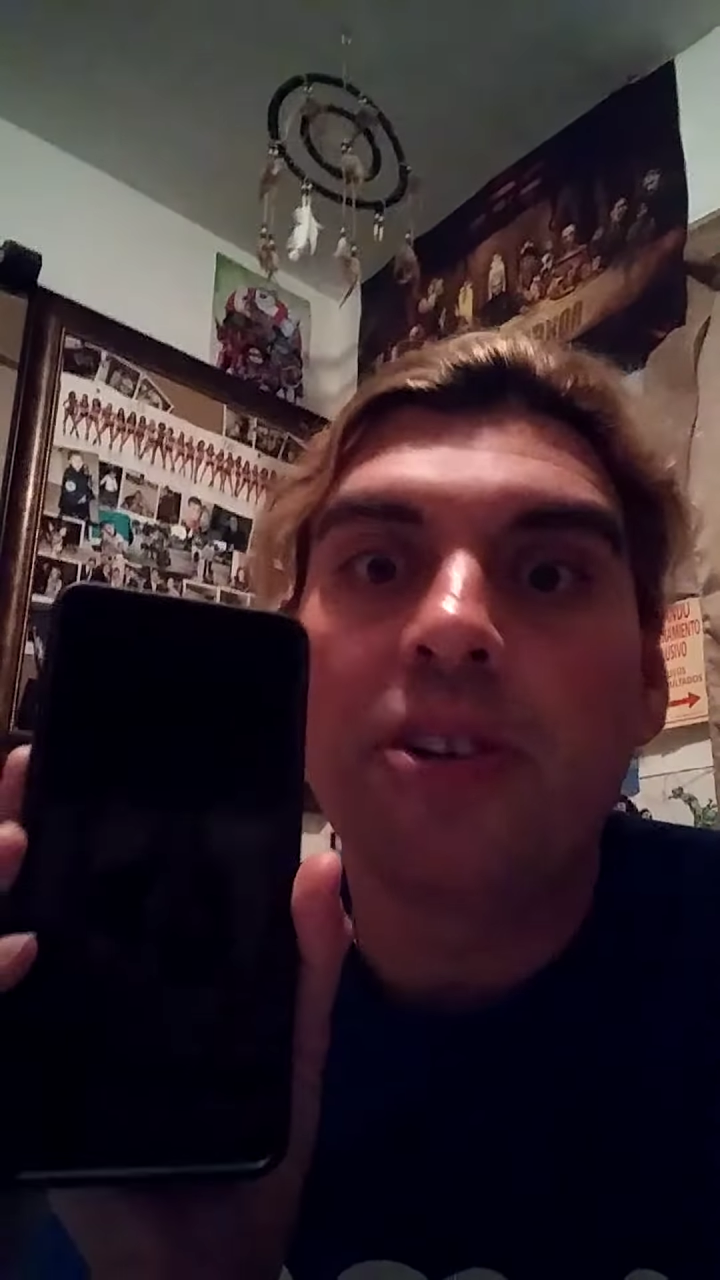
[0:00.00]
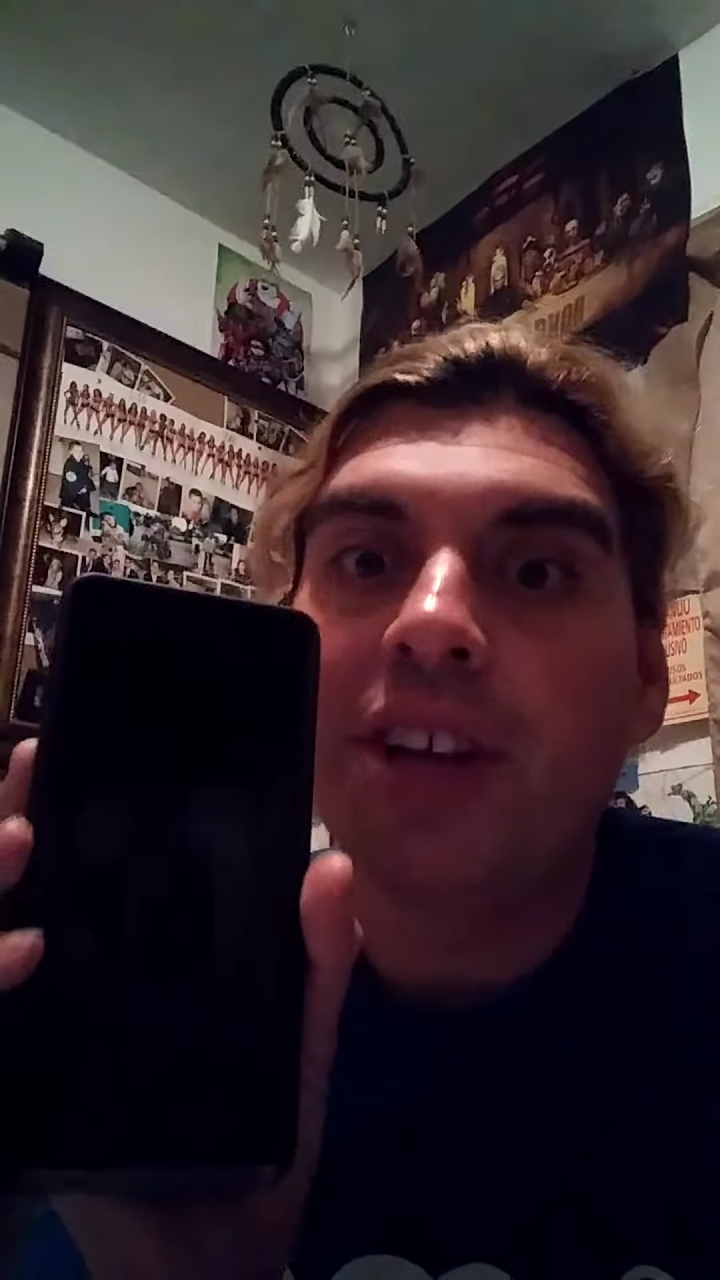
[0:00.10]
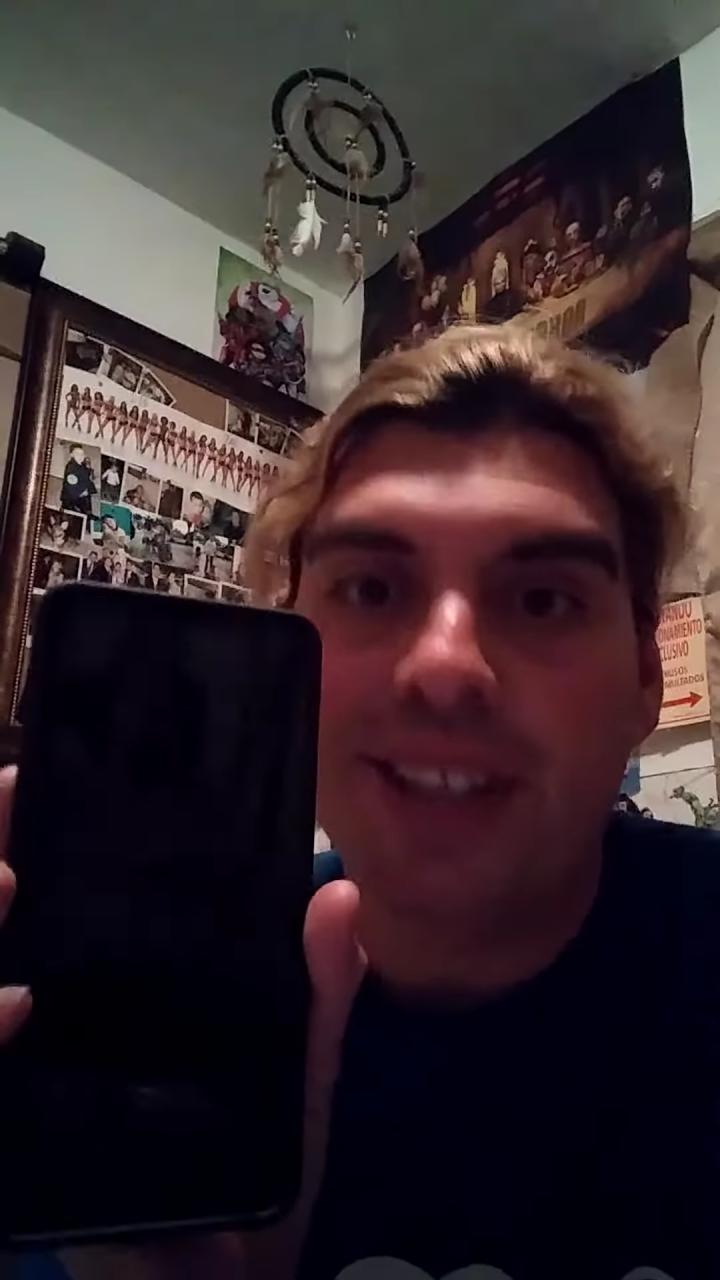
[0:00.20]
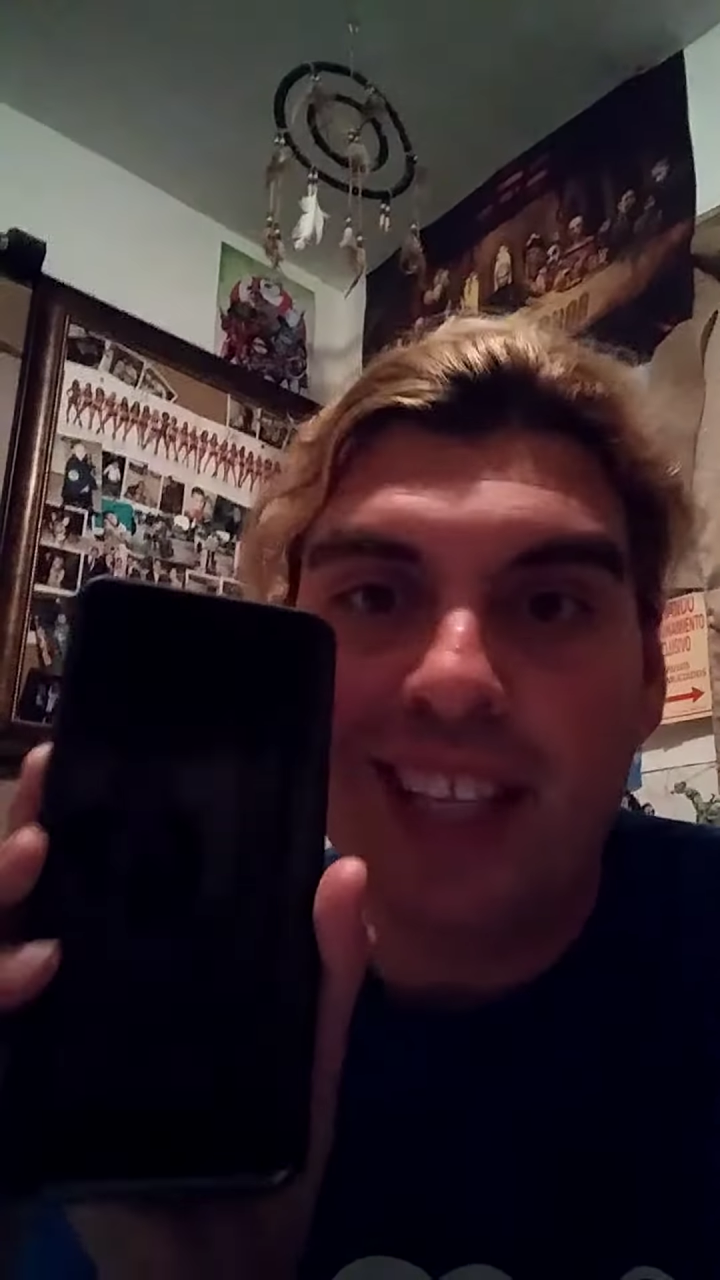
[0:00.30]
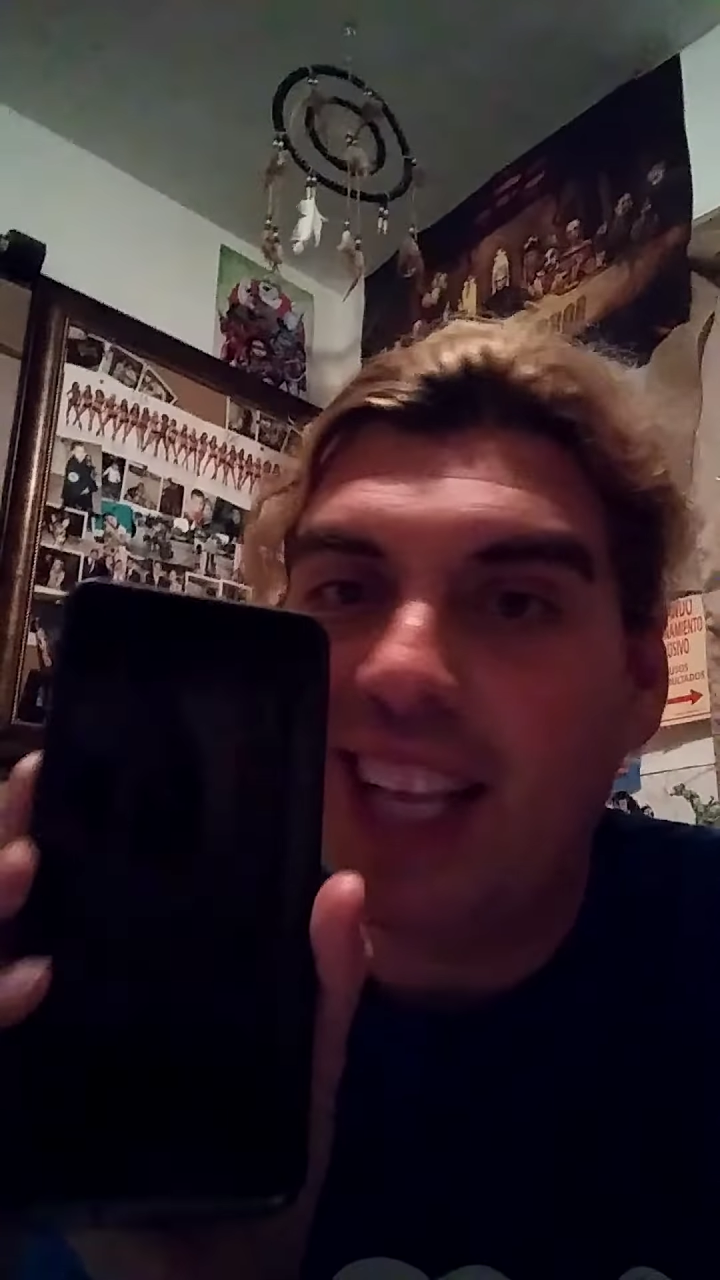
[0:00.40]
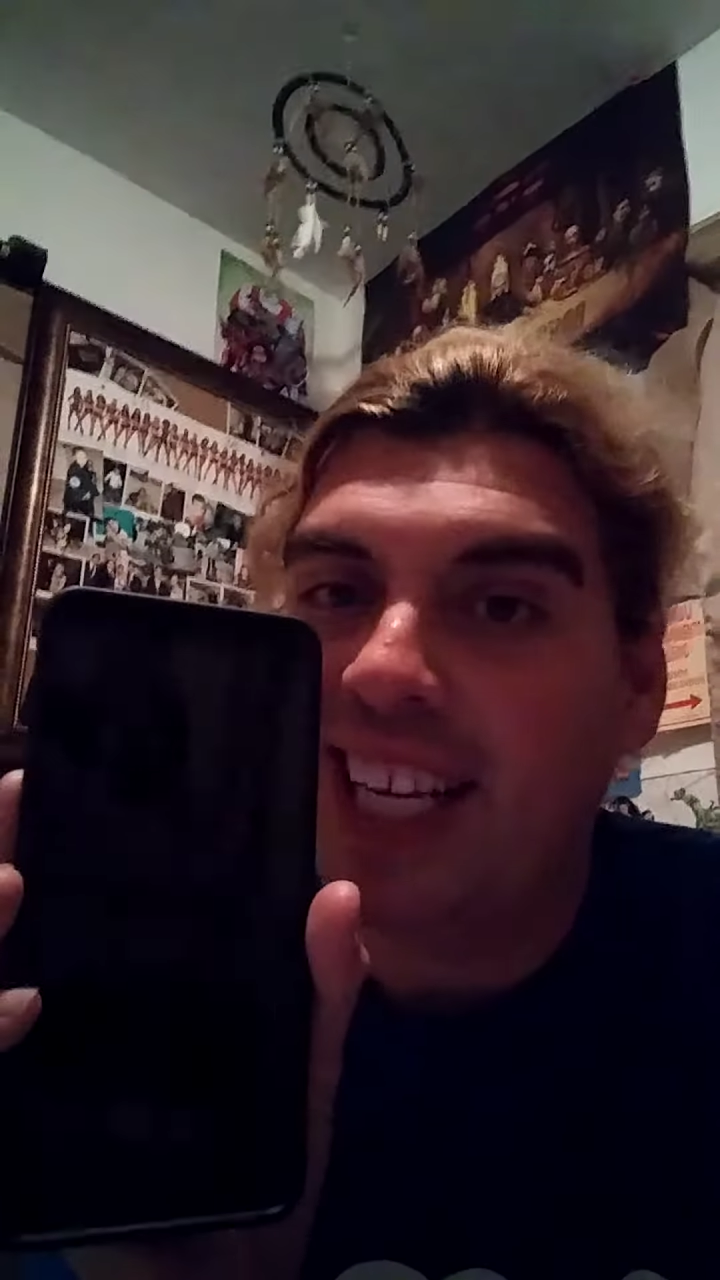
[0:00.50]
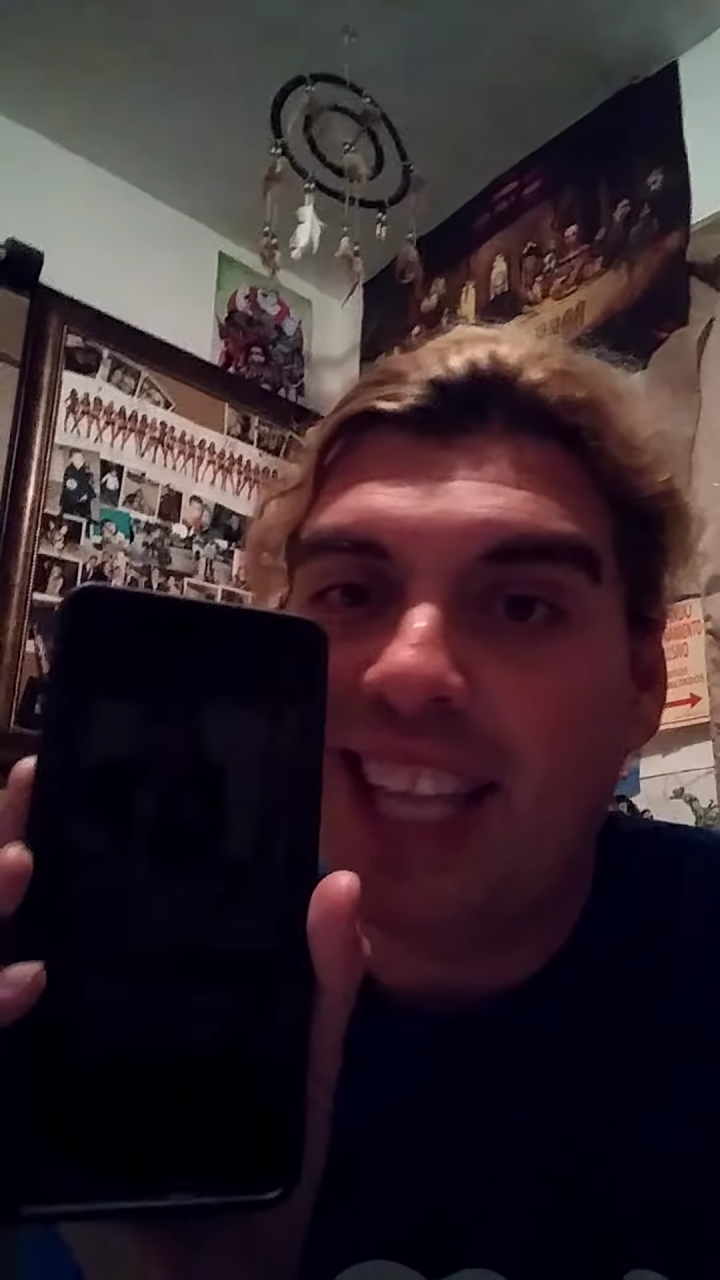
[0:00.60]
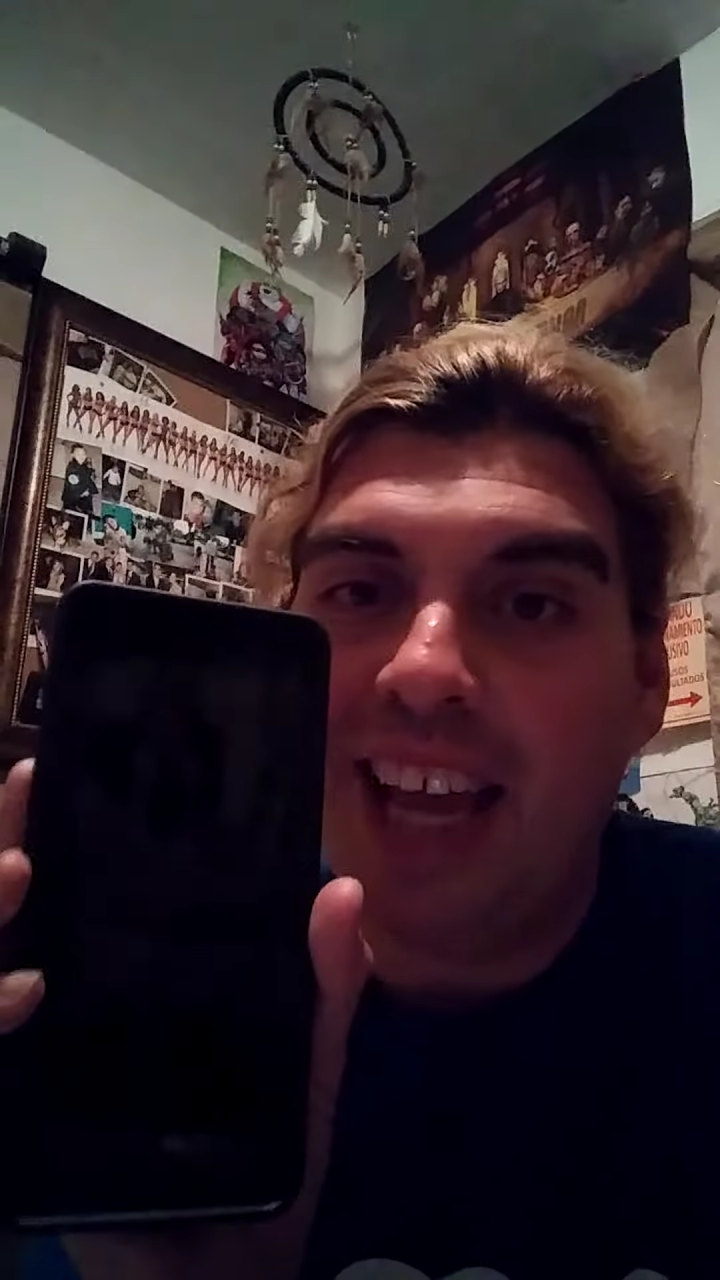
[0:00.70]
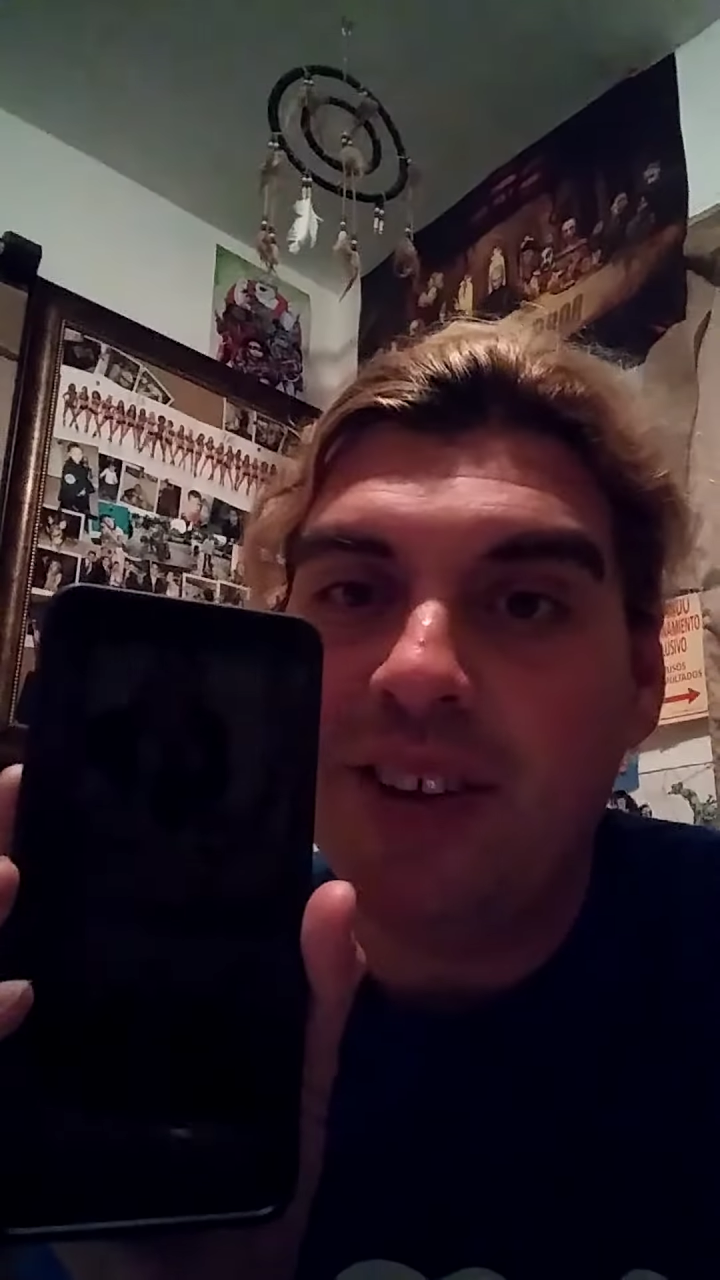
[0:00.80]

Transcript: nothing like that,